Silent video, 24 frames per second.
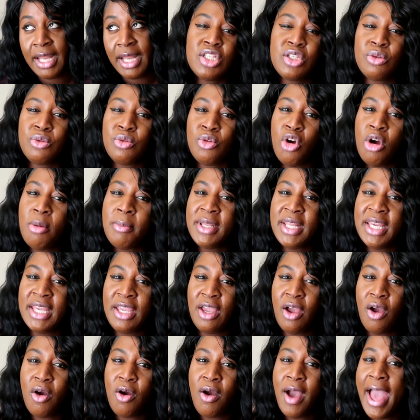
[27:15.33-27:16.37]
so
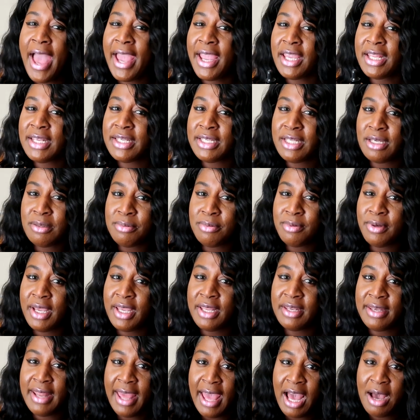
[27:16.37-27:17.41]
normally y'all i can dibble
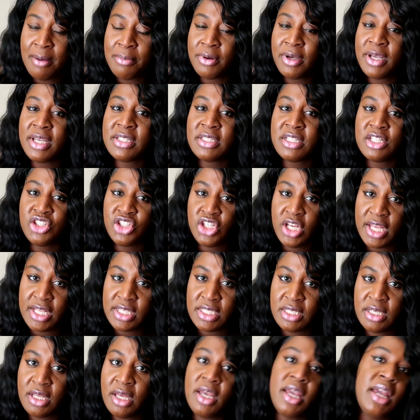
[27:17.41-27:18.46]
and dabble into
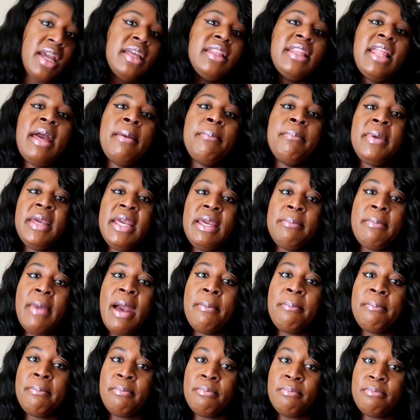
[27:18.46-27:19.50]
chestnut and that be
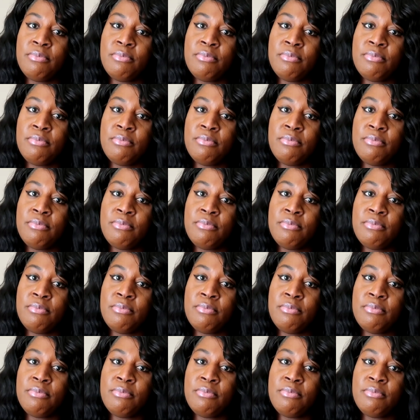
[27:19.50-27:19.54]
my